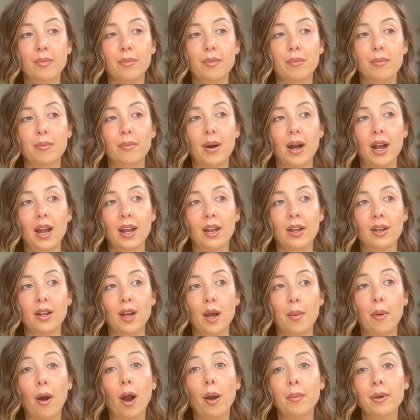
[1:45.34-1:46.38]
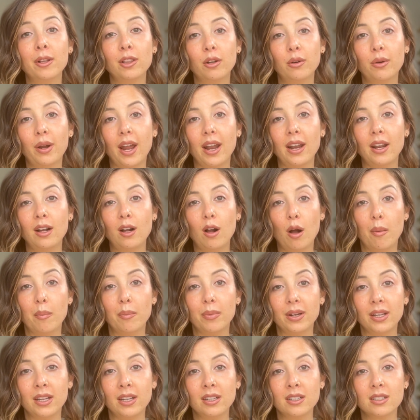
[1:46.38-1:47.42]
my apartment locating
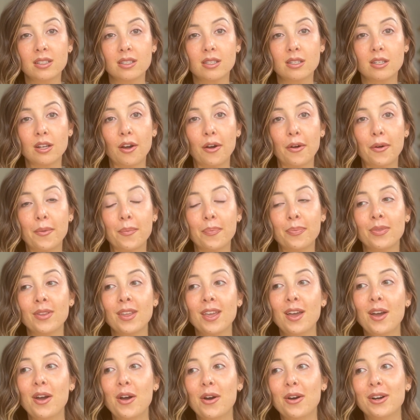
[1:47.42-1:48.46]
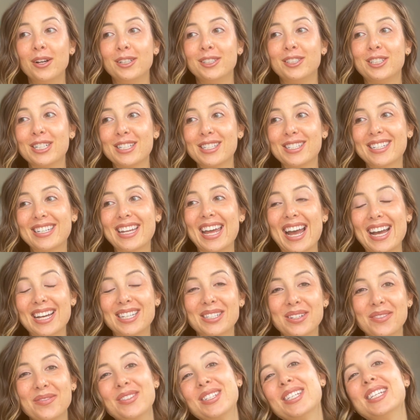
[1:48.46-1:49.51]
company. So just as
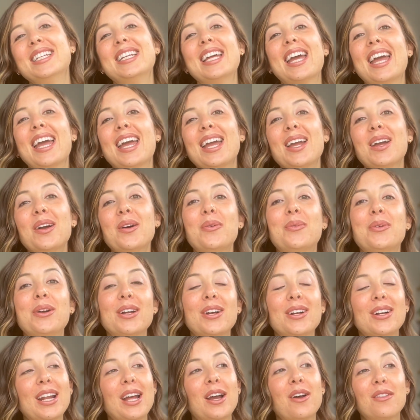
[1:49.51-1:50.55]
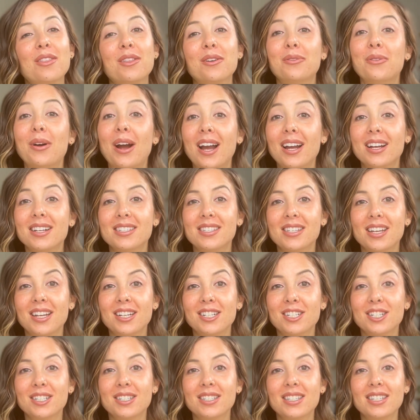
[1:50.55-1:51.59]
of today, we are now the Rise
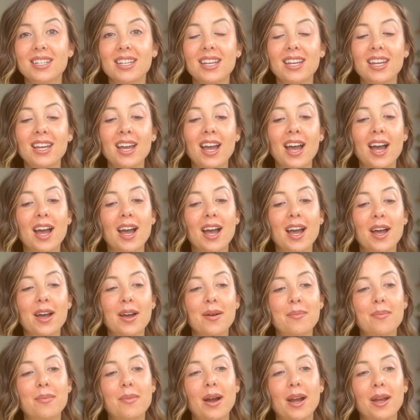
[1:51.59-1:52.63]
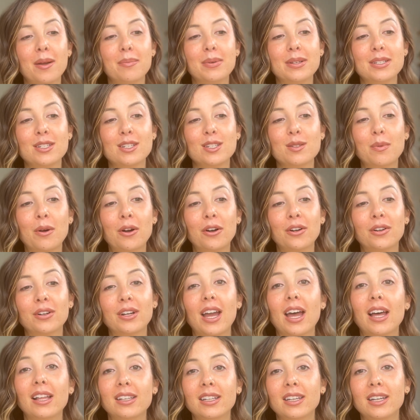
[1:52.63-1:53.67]
Agency. My business partner,
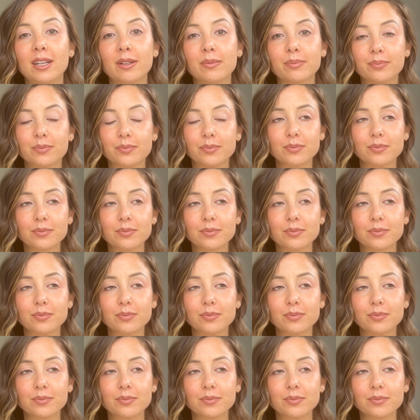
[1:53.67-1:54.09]
Kelly,